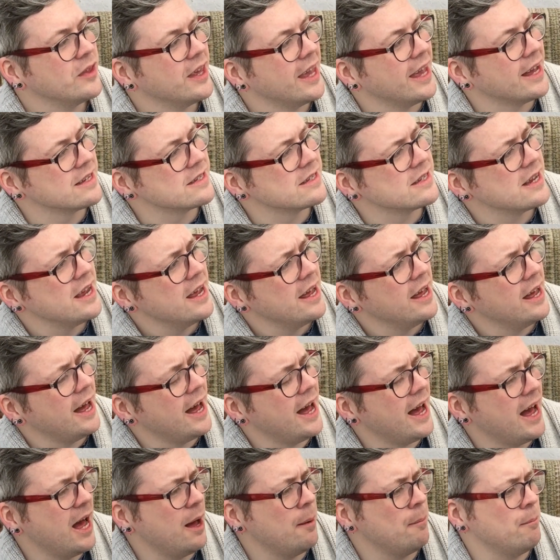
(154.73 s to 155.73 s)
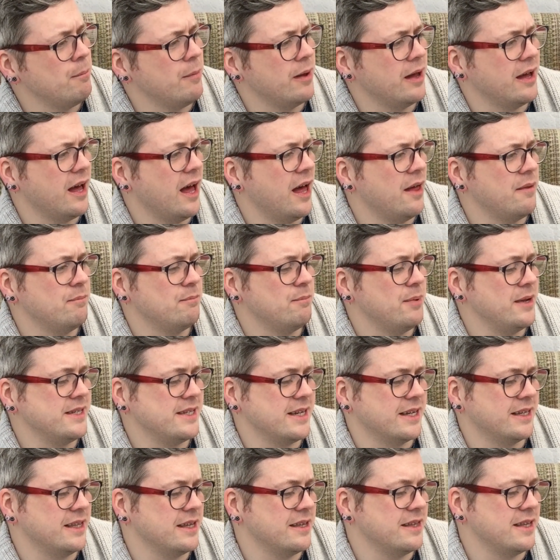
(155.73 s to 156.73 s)
Yes. And
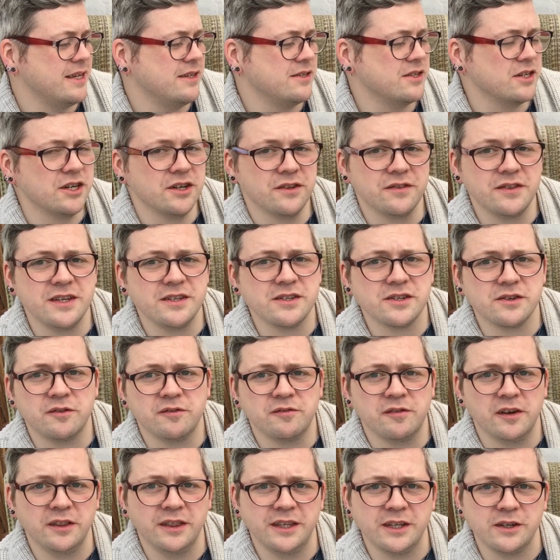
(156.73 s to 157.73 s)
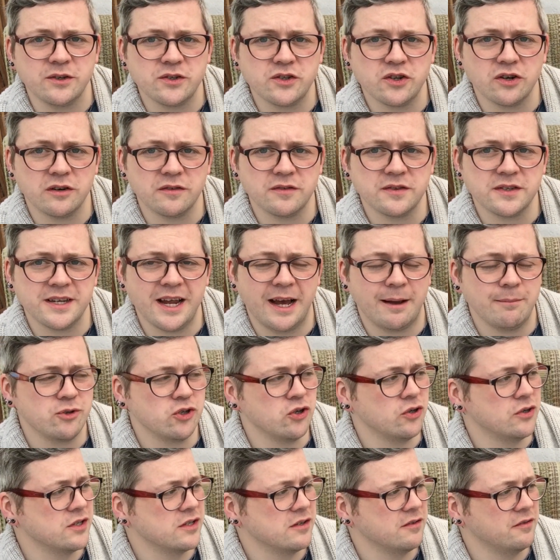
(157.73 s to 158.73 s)
basically these are fun little sort of
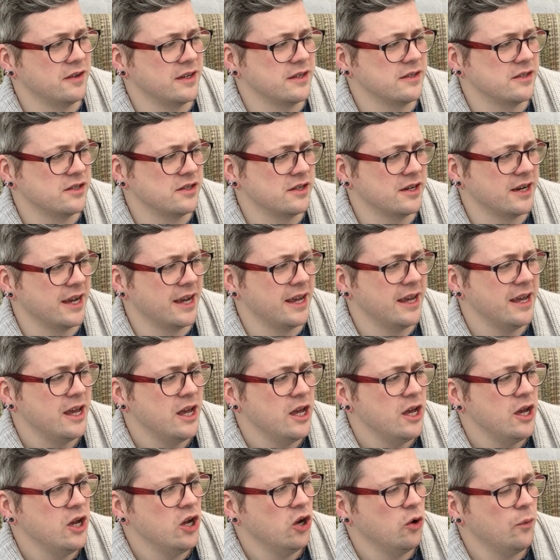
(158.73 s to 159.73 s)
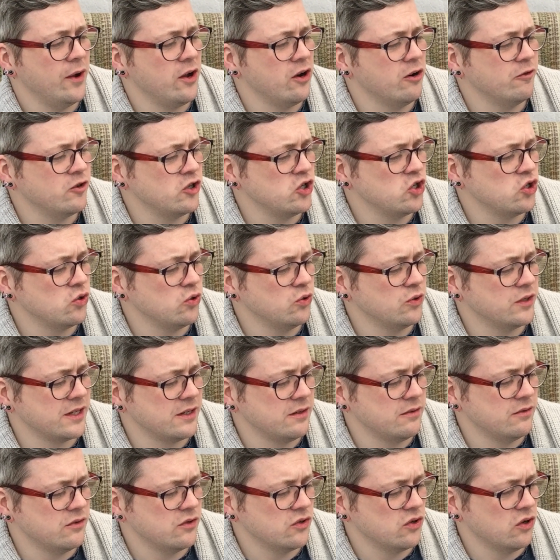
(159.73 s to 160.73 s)
snapshots of history, quite often told
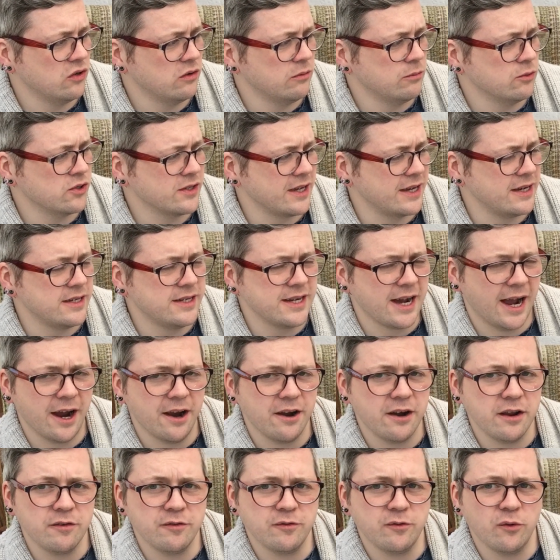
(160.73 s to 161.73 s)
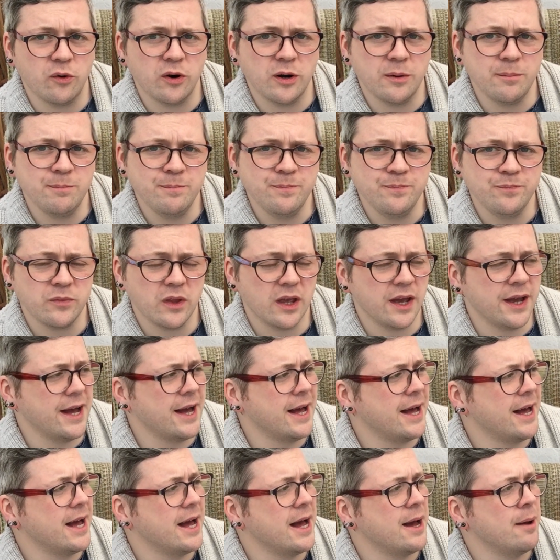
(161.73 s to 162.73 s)
in almost like diary form,
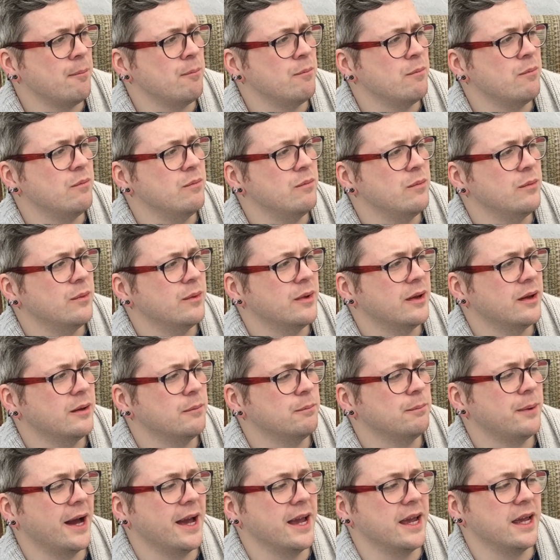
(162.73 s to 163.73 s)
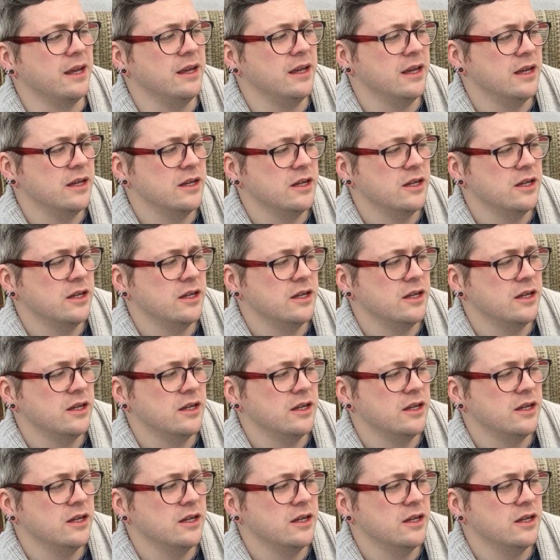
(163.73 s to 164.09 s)
by